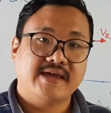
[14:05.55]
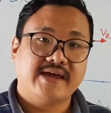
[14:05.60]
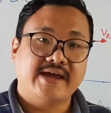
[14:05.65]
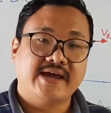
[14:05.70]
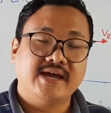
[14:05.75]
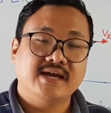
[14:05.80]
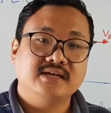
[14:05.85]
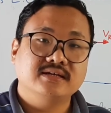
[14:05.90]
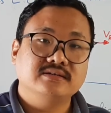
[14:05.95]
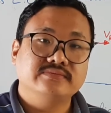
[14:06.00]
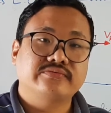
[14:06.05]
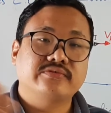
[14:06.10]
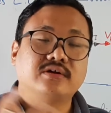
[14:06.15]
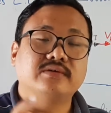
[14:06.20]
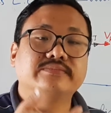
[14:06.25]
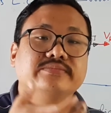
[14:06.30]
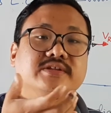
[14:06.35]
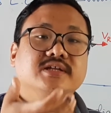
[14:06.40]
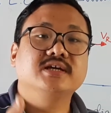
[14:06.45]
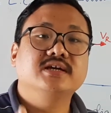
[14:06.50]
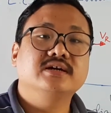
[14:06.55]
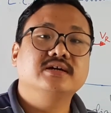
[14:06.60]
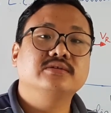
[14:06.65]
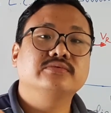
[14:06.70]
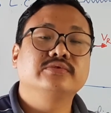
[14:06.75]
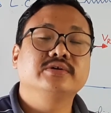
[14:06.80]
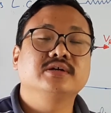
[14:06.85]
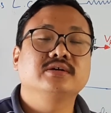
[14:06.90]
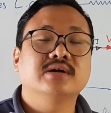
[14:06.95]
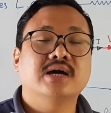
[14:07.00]
And from there
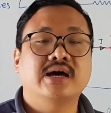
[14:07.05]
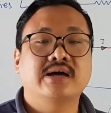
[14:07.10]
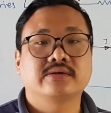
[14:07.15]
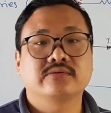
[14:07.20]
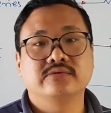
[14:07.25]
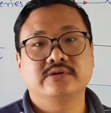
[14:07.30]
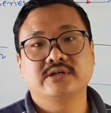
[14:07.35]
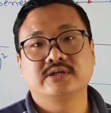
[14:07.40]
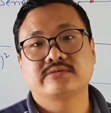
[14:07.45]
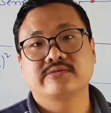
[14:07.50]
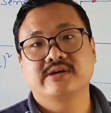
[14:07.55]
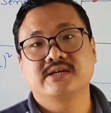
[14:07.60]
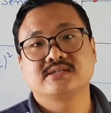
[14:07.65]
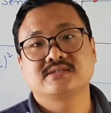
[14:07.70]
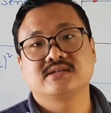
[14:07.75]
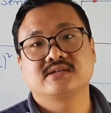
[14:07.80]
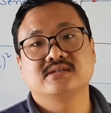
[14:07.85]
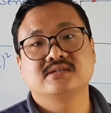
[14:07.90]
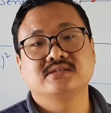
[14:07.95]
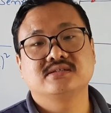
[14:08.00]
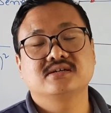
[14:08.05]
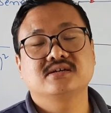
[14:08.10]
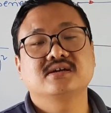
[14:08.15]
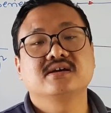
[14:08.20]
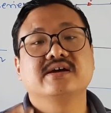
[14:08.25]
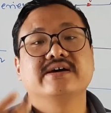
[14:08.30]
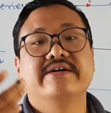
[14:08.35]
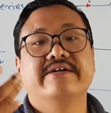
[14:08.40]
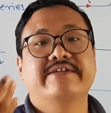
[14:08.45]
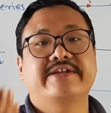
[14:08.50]
we are going to study
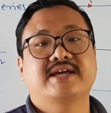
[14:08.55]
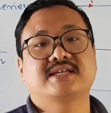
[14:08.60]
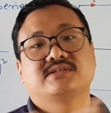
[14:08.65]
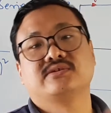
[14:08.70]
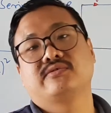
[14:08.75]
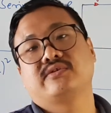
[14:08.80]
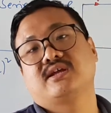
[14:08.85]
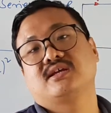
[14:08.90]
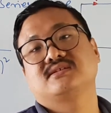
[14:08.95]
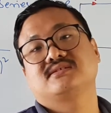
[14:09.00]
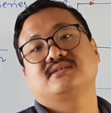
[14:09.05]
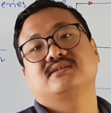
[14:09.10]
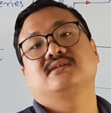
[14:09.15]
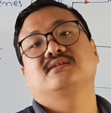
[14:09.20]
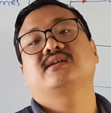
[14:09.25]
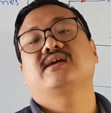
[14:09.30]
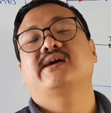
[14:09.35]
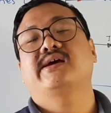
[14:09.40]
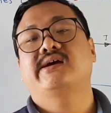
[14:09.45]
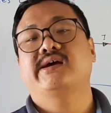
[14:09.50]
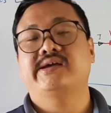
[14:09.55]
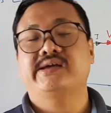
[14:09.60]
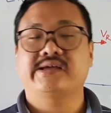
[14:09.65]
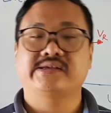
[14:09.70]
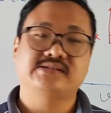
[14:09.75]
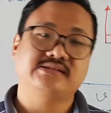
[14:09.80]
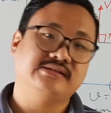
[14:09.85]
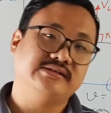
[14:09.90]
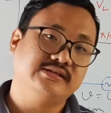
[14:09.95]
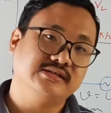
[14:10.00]
the resonance in
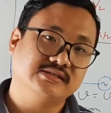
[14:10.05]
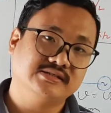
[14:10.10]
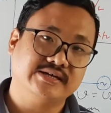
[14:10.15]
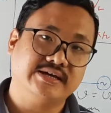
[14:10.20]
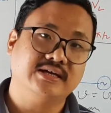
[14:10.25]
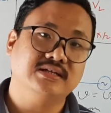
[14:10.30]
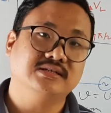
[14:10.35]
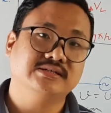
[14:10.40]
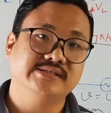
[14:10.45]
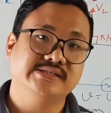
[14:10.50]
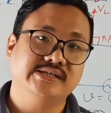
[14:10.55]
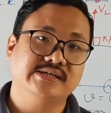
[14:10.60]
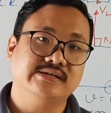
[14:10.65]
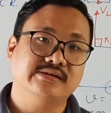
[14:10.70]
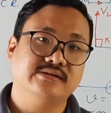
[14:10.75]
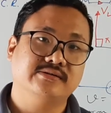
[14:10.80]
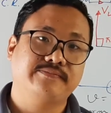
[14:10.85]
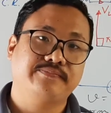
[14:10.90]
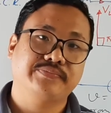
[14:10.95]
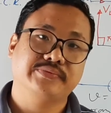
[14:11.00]
series LCR.